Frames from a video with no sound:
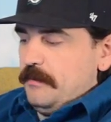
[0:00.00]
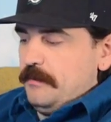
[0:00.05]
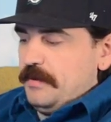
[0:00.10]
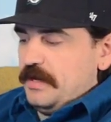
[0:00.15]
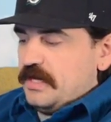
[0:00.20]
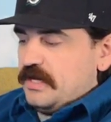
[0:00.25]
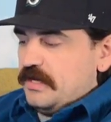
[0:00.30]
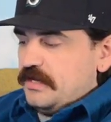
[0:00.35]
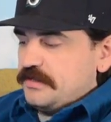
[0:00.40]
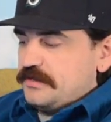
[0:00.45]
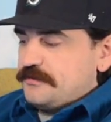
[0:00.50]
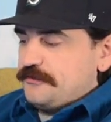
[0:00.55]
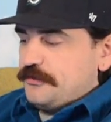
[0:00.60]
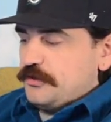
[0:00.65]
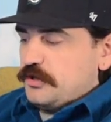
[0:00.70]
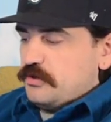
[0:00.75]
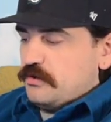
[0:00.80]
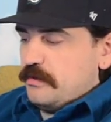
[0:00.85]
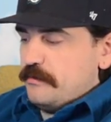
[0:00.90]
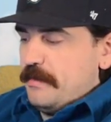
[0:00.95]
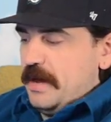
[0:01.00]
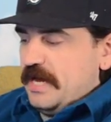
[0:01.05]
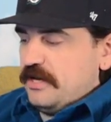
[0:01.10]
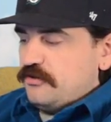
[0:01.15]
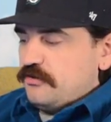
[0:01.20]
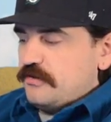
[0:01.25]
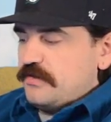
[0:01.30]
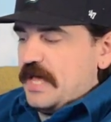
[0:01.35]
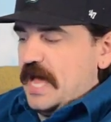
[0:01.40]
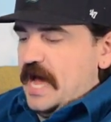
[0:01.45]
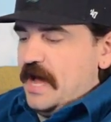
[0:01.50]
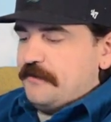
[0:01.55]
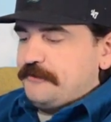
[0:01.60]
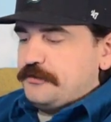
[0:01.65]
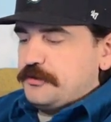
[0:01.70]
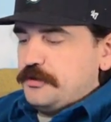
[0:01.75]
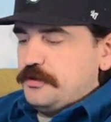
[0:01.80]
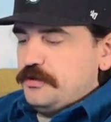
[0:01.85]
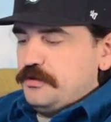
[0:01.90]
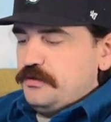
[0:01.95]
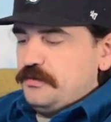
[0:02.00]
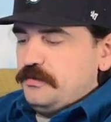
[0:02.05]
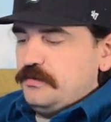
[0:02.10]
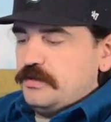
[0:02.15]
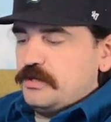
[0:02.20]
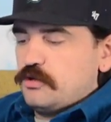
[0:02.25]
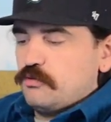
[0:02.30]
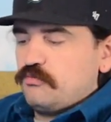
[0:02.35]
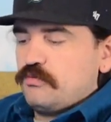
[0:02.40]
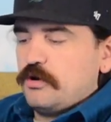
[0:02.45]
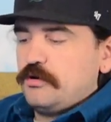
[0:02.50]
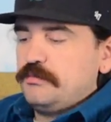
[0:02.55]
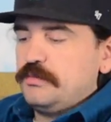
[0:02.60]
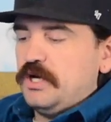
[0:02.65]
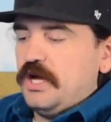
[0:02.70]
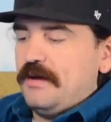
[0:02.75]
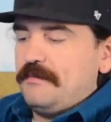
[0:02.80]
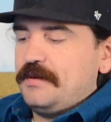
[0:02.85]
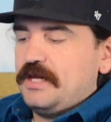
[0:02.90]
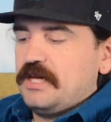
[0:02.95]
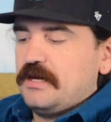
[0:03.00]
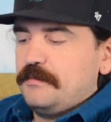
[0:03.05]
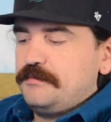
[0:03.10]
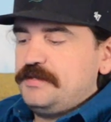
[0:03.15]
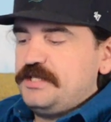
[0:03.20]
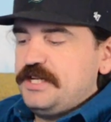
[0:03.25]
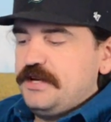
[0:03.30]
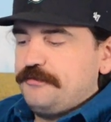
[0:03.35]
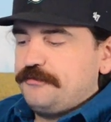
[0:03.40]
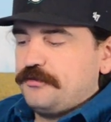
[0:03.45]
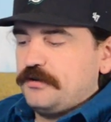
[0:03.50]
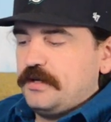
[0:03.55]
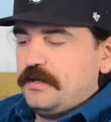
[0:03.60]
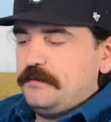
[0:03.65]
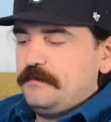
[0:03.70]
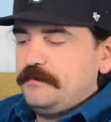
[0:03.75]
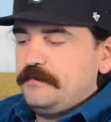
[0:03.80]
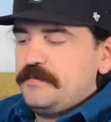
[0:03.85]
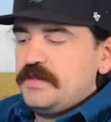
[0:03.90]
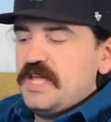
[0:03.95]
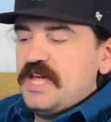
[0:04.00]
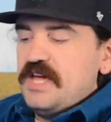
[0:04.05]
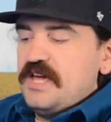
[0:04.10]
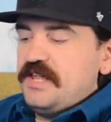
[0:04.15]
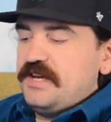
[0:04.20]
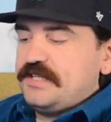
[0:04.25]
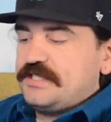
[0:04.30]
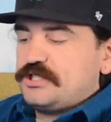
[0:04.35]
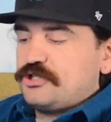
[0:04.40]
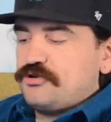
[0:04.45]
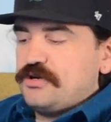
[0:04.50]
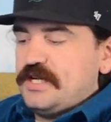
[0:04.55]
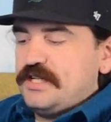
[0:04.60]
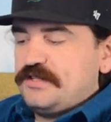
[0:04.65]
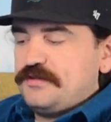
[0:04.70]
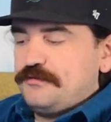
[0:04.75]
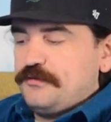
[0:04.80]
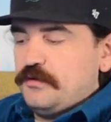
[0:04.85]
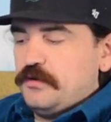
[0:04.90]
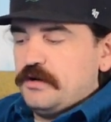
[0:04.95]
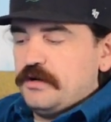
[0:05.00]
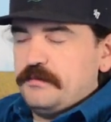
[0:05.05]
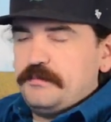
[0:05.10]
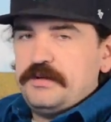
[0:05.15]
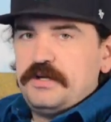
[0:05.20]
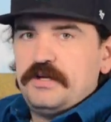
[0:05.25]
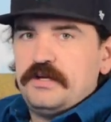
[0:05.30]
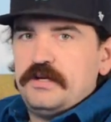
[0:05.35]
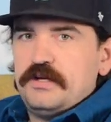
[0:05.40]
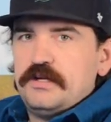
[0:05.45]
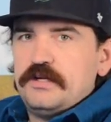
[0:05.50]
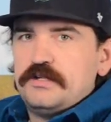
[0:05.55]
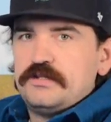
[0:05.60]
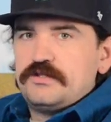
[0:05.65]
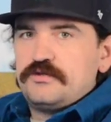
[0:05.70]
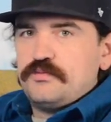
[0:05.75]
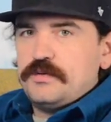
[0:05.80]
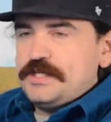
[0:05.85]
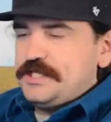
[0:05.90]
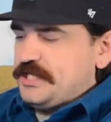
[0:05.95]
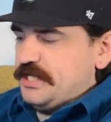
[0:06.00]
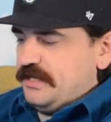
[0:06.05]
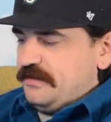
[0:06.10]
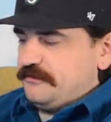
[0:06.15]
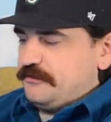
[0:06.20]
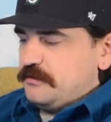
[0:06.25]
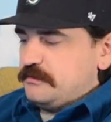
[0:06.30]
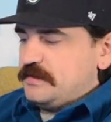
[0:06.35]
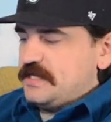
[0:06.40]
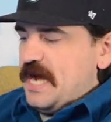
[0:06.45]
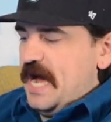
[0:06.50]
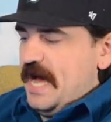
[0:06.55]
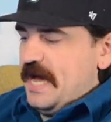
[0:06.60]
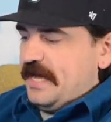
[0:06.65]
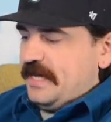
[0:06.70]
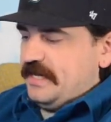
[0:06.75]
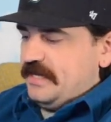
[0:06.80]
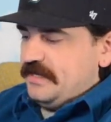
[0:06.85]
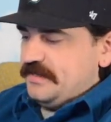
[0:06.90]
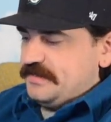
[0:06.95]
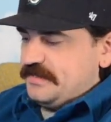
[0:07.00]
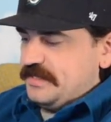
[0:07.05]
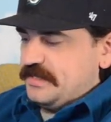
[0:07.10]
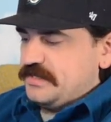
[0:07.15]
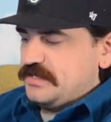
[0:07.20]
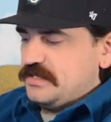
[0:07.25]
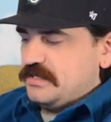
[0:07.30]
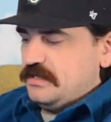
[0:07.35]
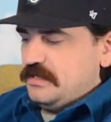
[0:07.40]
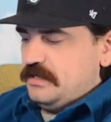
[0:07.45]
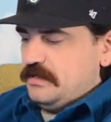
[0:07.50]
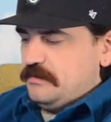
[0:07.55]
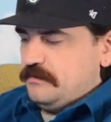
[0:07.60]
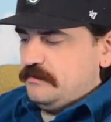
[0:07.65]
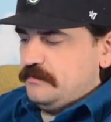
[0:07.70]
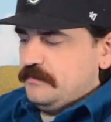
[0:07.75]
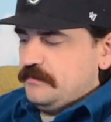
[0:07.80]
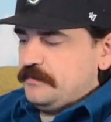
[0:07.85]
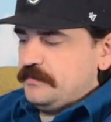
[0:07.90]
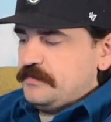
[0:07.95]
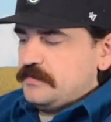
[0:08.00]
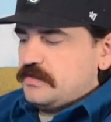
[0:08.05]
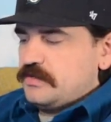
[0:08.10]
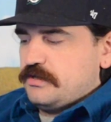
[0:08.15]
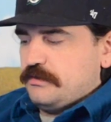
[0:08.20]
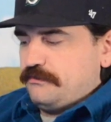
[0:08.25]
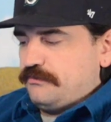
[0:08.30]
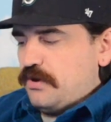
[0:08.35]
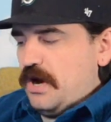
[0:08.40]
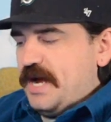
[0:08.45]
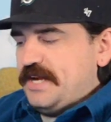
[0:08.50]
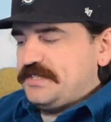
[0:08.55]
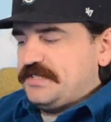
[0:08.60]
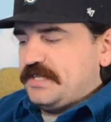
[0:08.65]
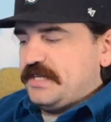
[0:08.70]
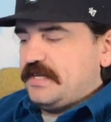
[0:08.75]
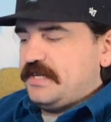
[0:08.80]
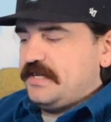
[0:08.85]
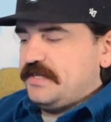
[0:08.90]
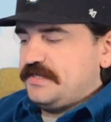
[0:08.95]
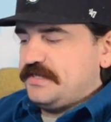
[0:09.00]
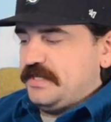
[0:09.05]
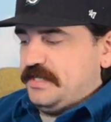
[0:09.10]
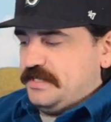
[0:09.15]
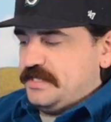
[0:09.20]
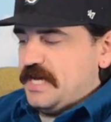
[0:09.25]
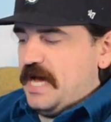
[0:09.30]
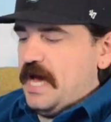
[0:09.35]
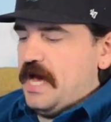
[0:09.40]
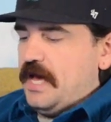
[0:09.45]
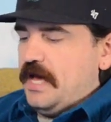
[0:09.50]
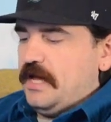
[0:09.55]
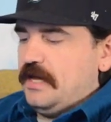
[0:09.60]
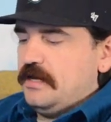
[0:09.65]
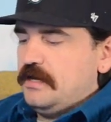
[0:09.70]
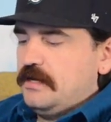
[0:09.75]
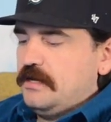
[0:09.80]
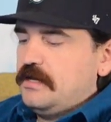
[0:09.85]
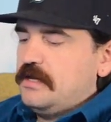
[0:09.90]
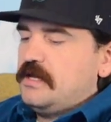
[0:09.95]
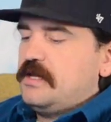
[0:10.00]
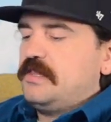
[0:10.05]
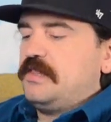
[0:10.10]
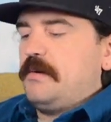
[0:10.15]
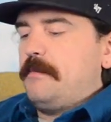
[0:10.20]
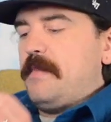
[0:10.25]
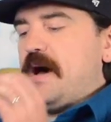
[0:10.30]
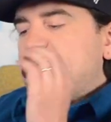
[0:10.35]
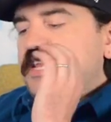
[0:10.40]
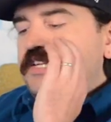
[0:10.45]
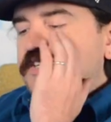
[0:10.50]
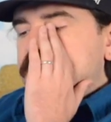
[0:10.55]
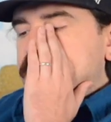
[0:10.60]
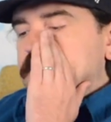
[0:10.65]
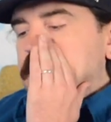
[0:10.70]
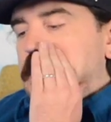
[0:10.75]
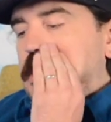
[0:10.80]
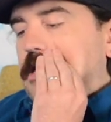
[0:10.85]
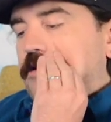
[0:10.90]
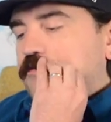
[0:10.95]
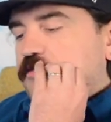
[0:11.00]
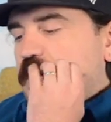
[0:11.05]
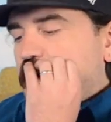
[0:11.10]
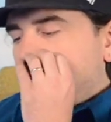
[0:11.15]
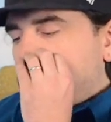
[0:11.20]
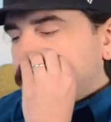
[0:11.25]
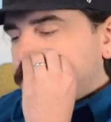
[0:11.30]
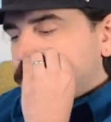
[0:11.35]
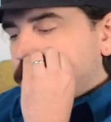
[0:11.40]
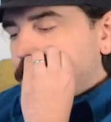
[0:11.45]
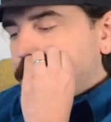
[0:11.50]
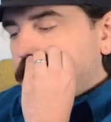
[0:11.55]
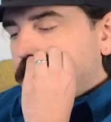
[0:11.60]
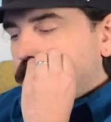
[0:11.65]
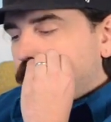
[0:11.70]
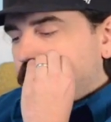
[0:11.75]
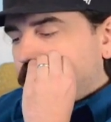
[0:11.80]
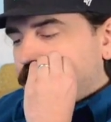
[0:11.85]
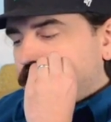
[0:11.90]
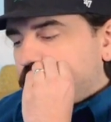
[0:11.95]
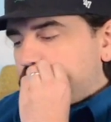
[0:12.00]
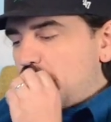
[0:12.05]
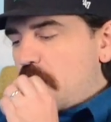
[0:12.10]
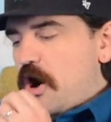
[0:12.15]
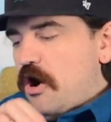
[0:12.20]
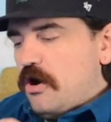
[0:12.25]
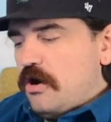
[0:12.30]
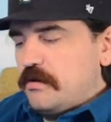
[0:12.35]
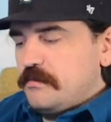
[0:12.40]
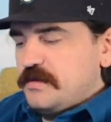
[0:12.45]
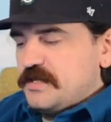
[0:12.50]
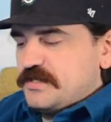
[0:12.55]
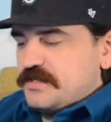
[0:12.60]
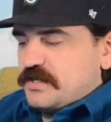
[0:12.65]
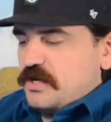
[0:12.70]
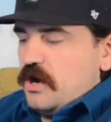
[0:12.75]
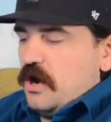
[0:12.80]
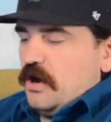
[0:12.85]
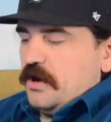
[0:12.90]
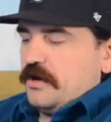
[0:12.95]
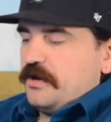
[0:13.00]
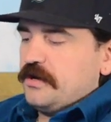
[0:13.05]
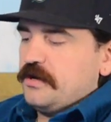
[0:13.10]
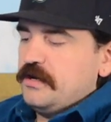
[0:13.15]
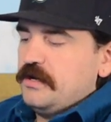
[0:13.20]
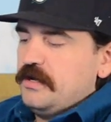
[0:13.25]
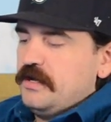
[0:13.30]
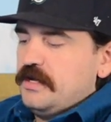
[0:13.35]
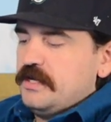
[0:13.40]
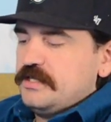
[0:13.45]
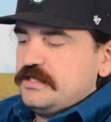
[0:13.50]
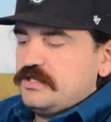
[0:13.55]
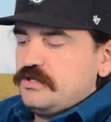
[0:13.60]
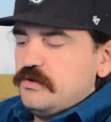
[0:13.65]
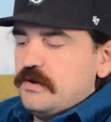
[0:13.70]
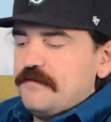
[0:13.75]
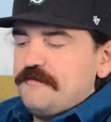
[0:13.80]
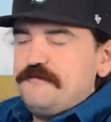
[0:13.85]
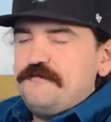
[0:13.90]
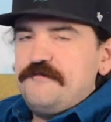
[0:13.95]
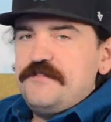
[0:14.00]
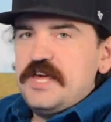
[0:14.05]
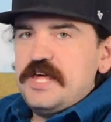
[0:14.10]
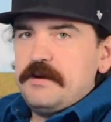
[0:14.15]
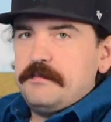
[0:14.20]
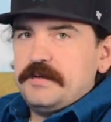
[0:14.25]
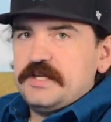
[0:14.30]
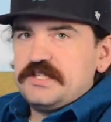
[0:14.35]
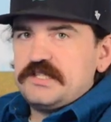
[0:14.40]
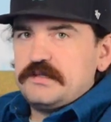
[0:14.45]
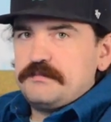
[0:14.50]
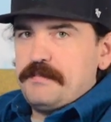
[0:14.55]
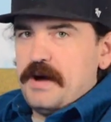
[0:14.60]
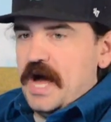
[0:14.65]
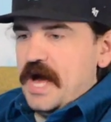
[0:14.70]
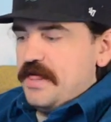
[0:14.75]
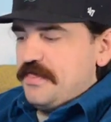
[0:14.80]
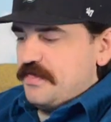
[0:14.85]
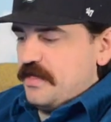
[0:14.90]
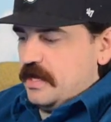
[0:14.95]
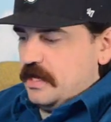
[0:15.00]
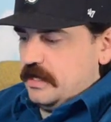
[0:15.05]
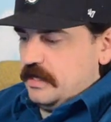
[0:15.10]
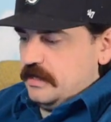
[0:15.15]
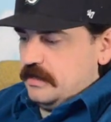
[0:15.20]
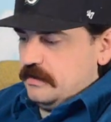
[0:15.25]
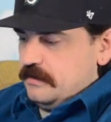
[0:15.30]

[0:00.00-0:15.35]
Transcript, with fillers: because for the remainder of the afternoon, the rumor had become different. It had transformed, switching from Ty kissing Slim to Bryson kissing Ty, the mighty snake of gossip going from a harmless garter to a venomous python.